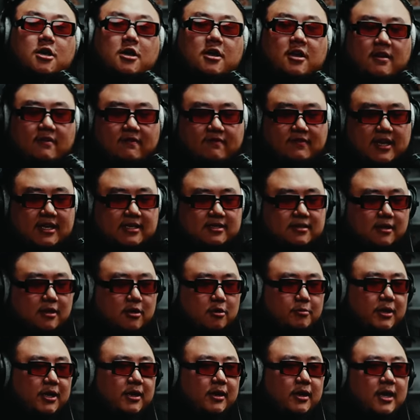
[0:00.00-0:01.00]
phase a little
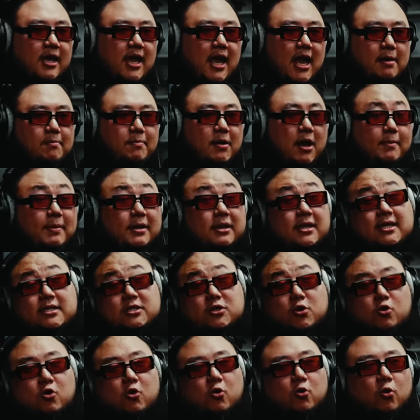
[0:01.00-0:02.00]
bit in K-pop and that's
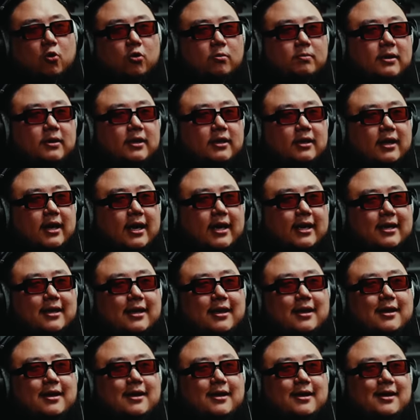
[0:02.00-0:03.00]
cool, but like
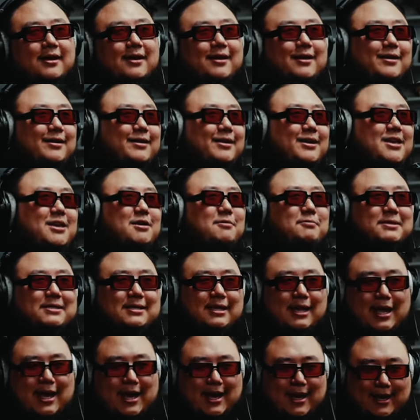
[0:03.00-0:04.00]
he was
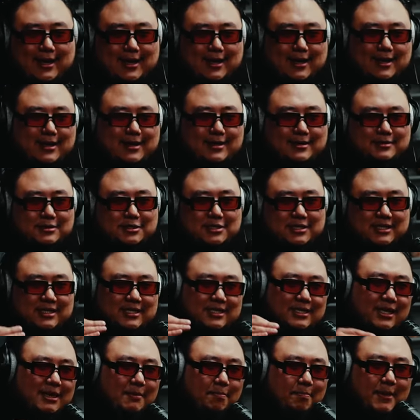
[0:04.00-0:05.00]
like just
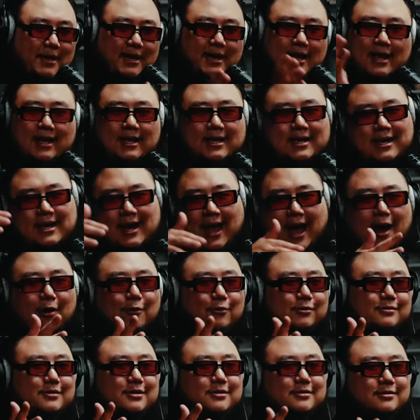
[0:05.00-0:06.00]
slipping in and
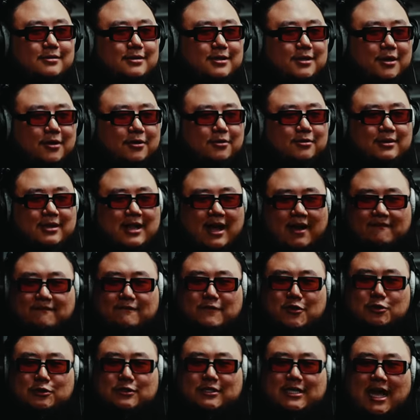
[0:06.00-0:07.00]
out, you know, in that
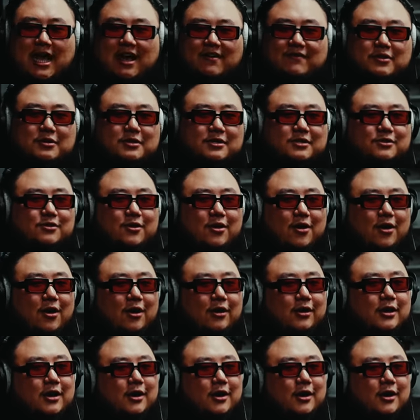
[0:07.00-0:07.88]
first half of the song.